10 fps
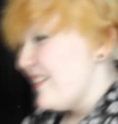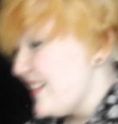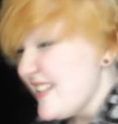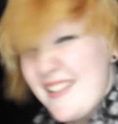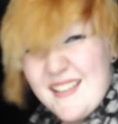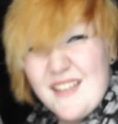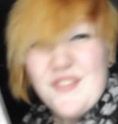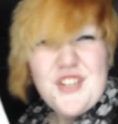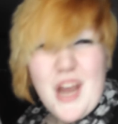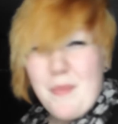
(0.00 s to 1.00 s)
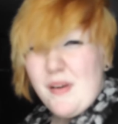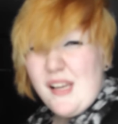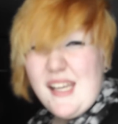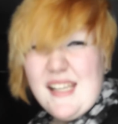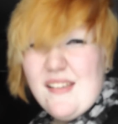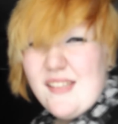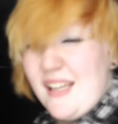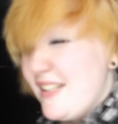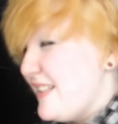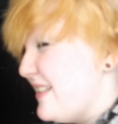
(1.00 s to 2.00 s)
This isn't even Japanese.
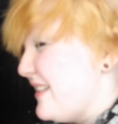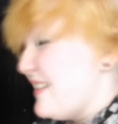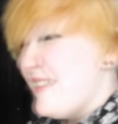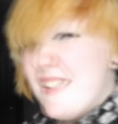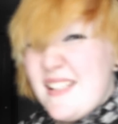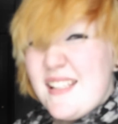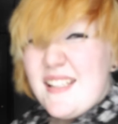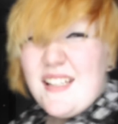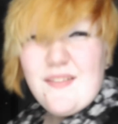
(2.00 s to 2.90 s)
This isn't